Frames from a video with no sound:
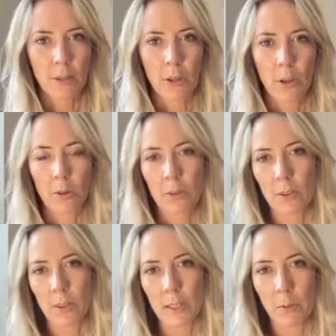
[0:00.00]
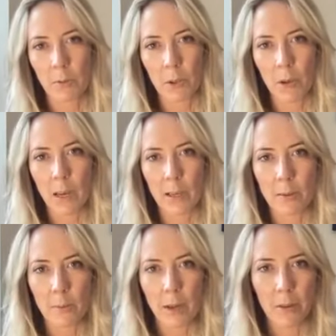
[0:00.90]
you know, some of you
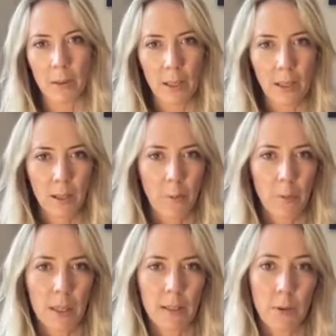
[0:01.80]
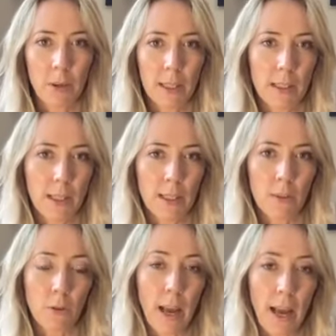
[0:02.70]
guys might be experiencing
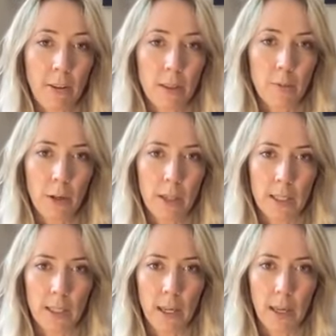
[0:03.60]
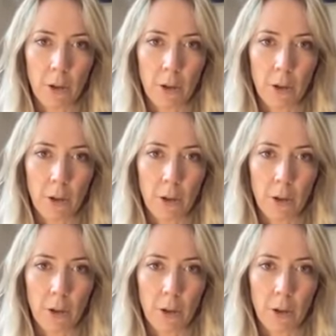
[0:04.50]
this or have experienced it.